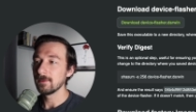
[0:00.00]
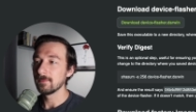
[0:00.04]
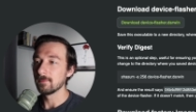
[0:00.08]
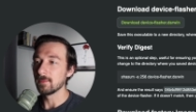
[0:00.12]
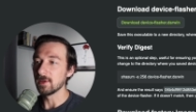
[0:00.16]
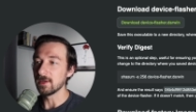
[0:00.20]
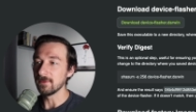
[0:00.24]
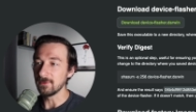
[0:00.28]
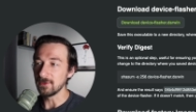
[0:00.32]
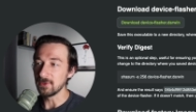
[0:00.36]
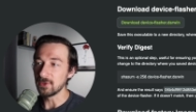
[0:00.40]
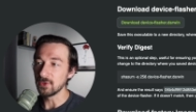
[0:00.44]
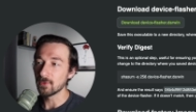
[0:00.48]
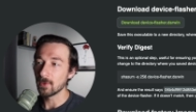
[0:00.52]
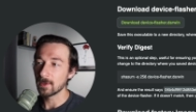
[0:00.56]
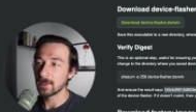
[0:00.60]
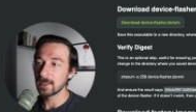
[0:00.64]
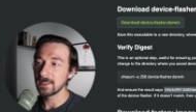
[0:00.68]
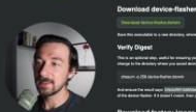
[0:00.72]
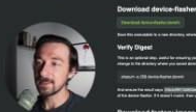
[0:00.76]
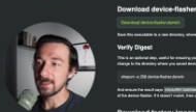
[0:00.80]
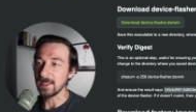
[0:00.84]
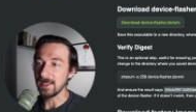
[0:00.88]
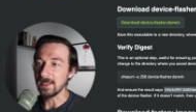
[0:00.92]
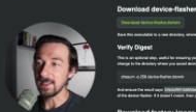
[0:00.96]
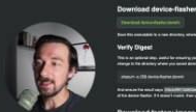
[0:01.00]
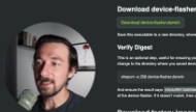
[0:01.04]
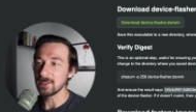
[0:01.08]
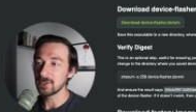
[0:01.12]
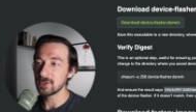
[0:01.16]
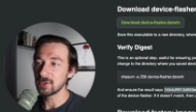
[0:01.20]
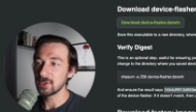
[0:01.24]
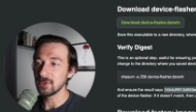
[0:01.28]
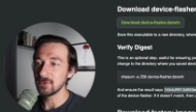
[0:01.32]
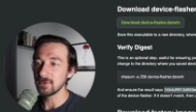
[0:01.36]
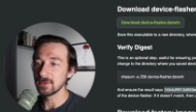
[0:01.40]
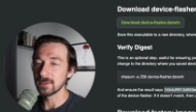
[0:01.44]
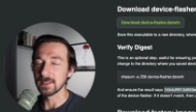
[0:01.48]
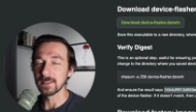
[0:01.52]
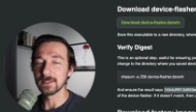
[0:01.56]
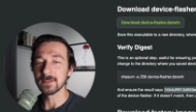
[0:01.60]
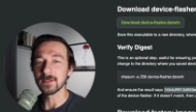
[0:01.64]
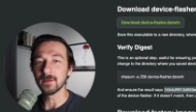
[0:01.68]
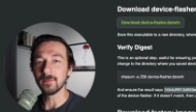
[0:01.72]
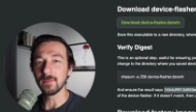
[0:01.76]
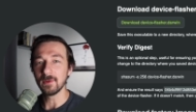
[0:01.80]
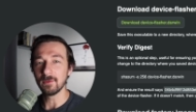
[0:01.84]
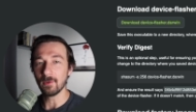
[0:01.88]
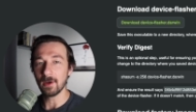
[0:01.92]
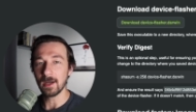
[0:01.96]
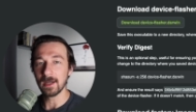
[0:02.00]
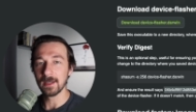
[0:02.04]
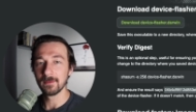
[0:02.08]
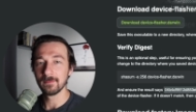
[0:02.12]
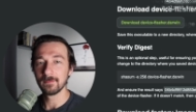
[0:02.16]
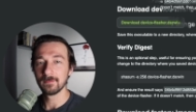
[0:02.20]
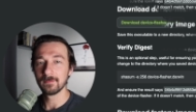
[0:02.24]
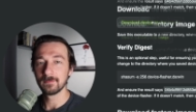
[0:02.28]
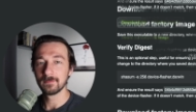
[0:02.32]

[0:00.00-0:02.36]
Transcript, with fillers: but if you do run into any issues, this could be why.